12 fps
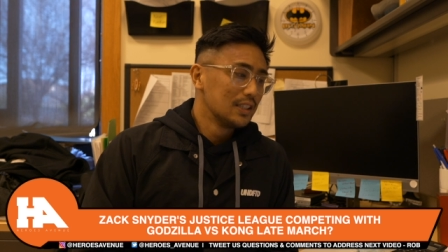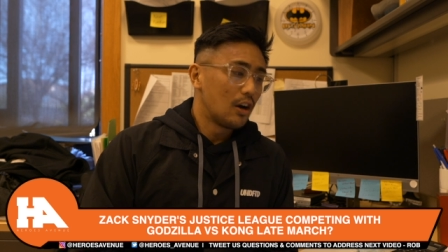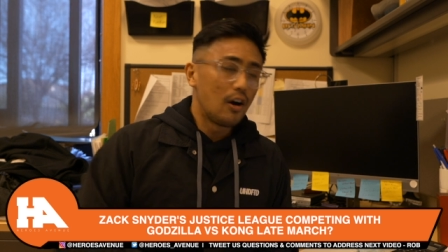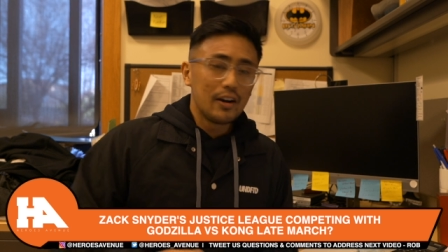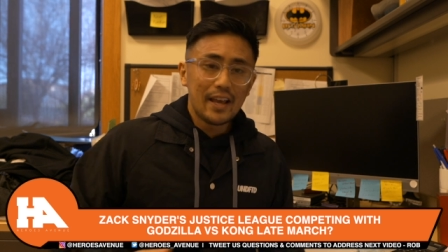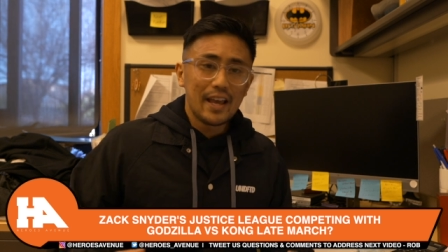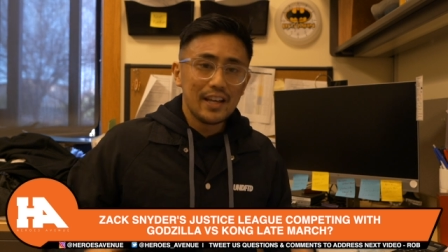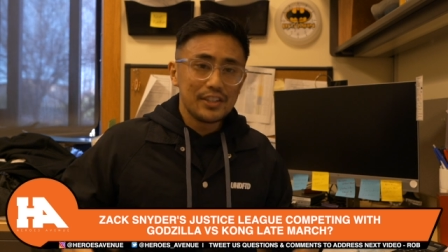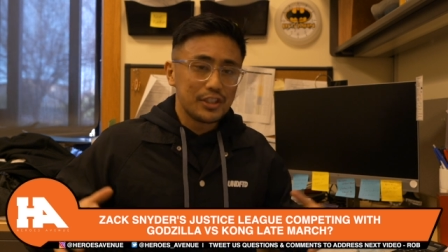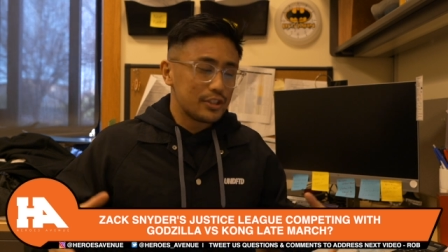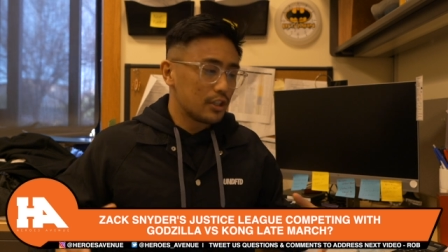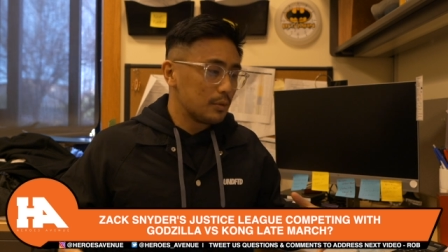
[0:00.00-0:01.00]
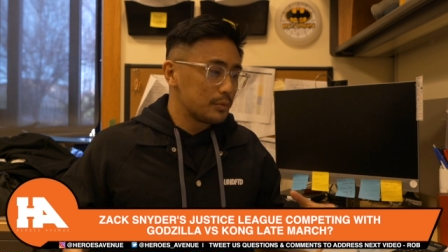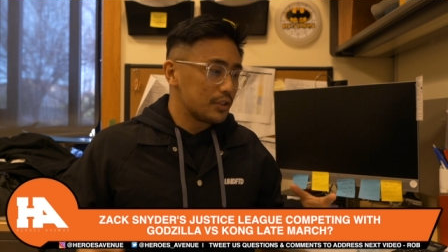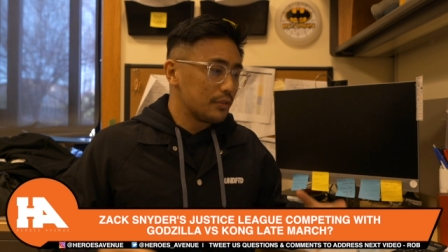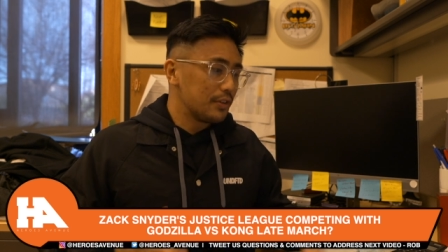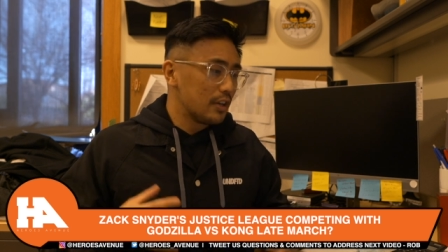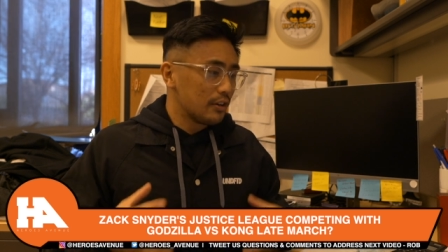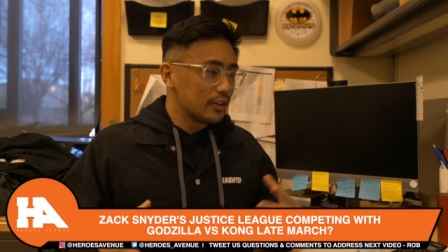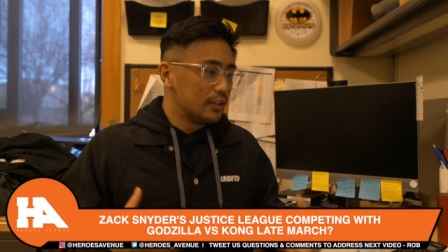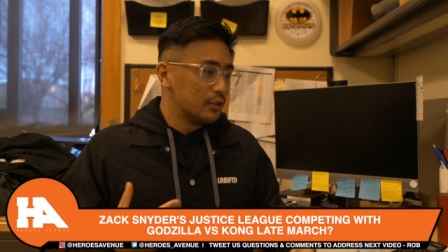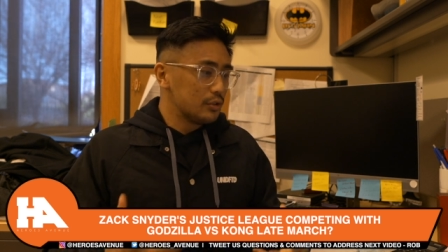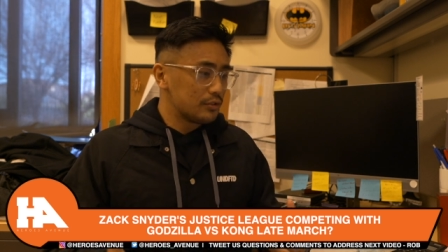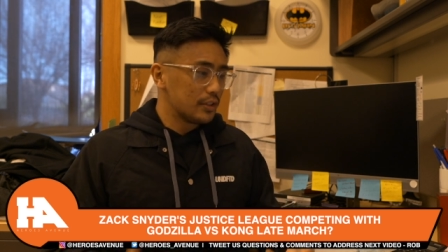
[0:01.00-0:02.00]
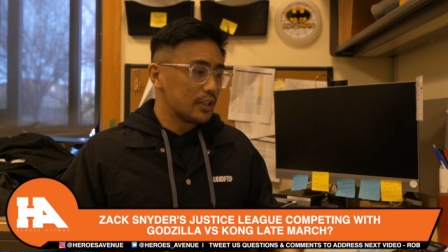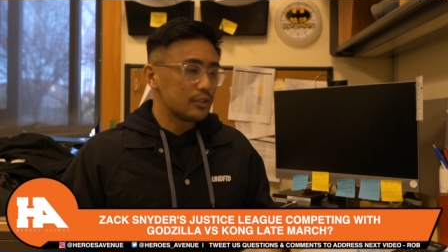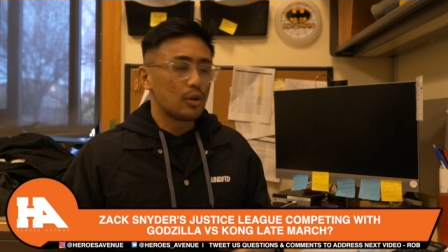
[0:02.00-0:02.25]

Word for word: on edge in terms of hearing the news for this.